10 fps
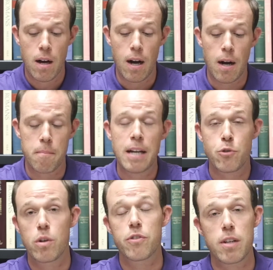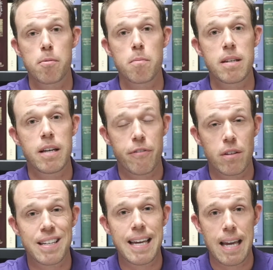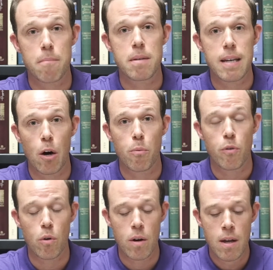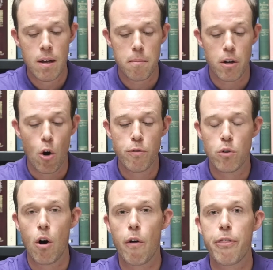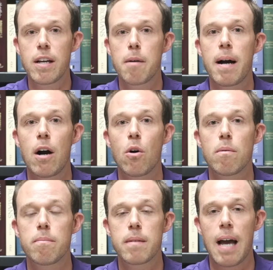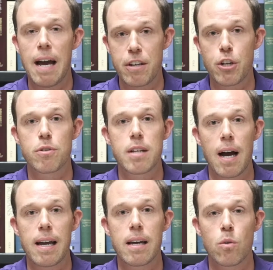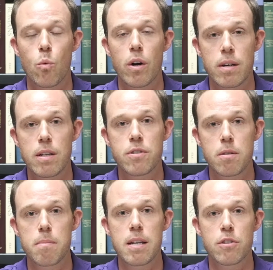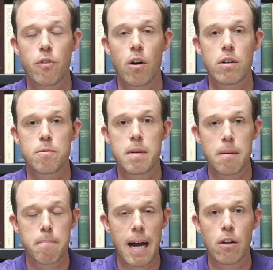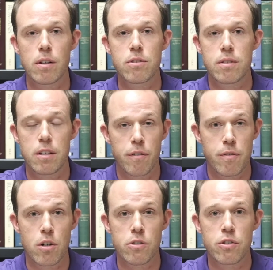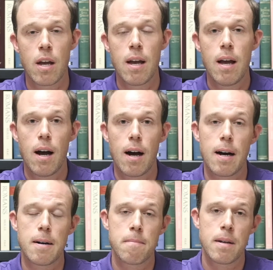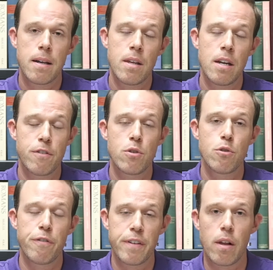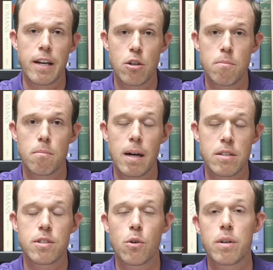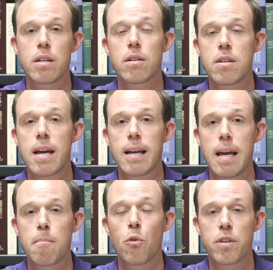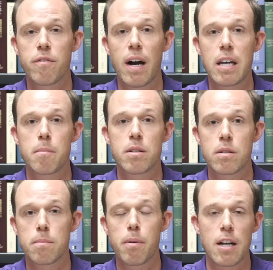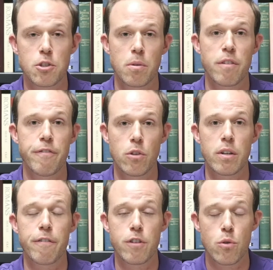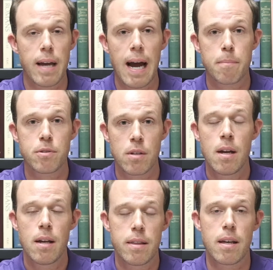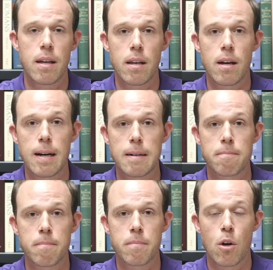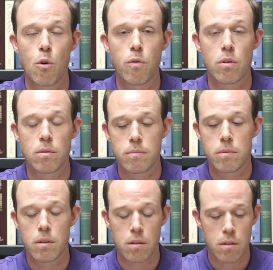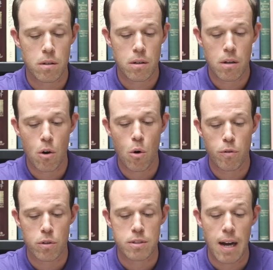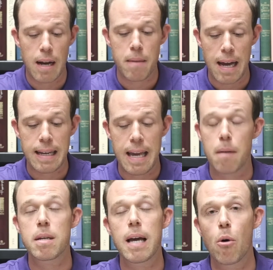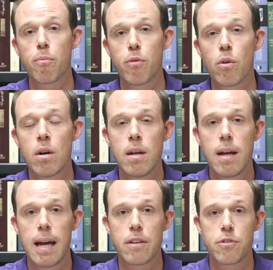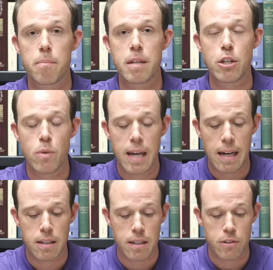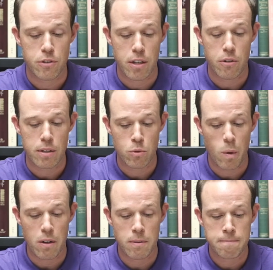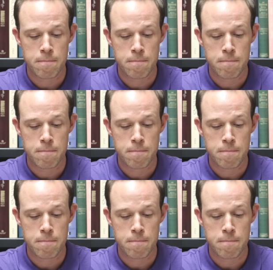That's where a supplement definitely can be helpful. But overall, think about having your diet where it needs to be as far as being balanced and diverse. And then if you do feel like you might still need to take a multivitamin to possibly fill in a few gaps, then over time that can be helpful and something you can consider as well.